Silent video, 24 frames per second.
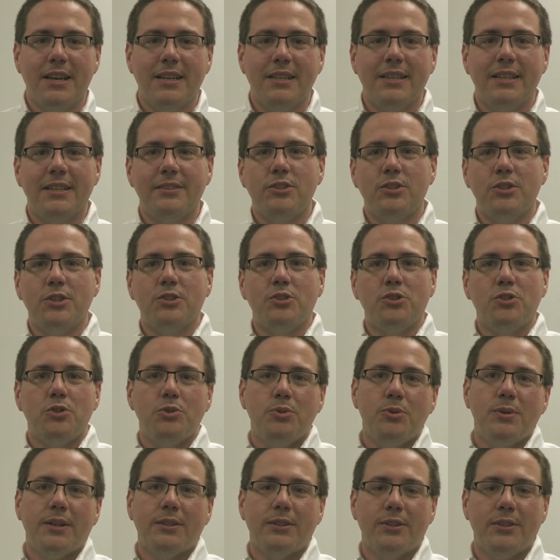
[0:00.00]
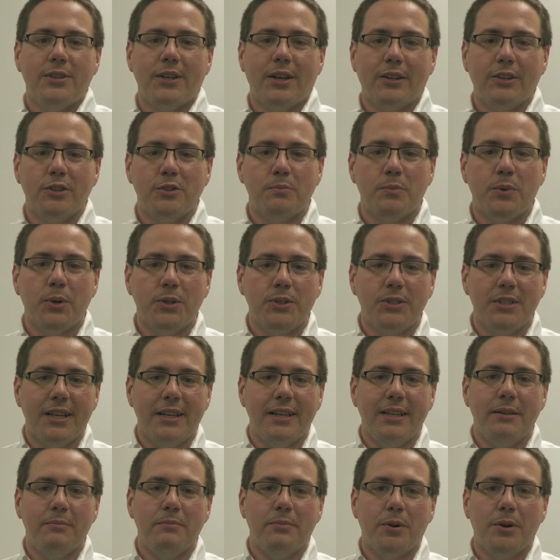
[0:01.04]
It's just $200 per
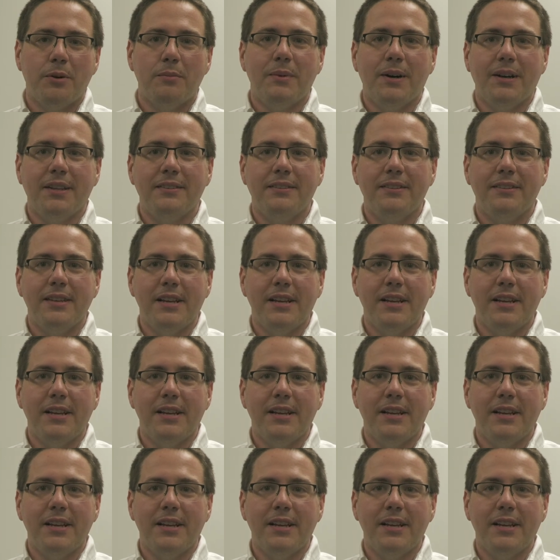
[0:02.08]
tenant per month,